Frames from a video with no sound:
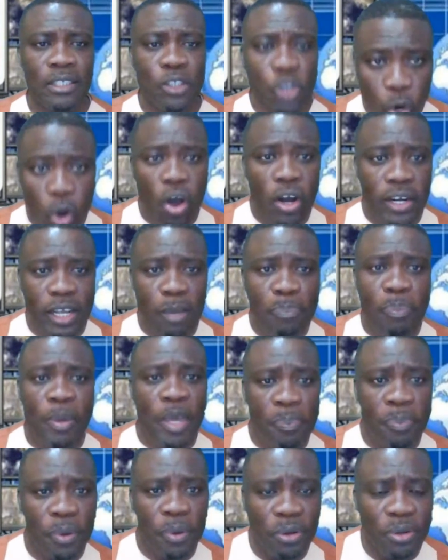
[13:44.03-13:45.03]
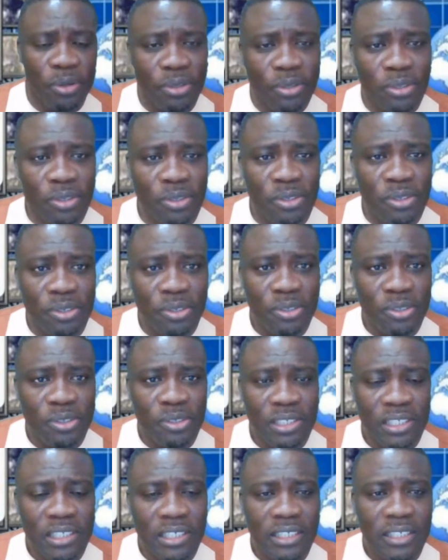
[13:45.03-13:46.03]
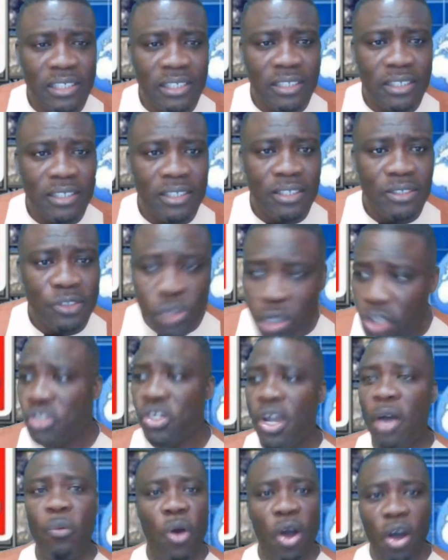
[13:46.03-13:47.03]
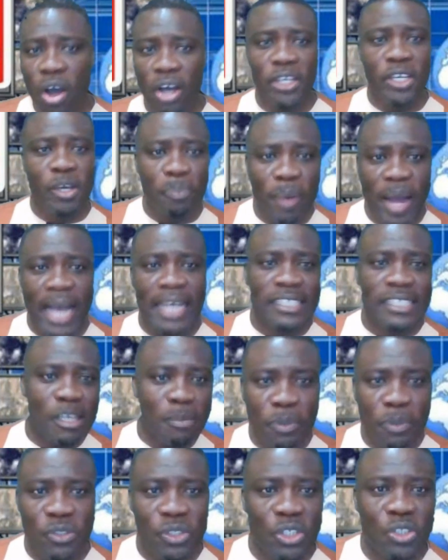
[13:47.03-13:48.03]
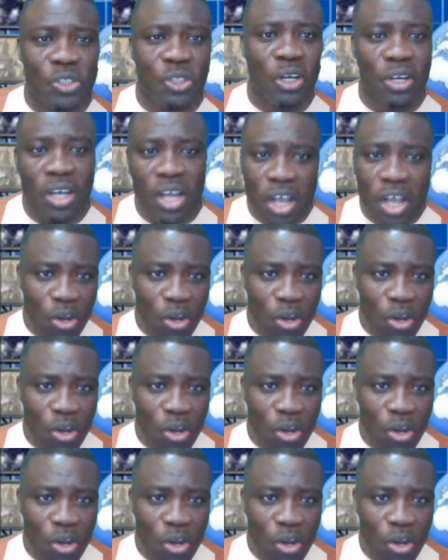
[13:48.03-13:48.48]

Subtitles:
to the people. So someone occupies a position,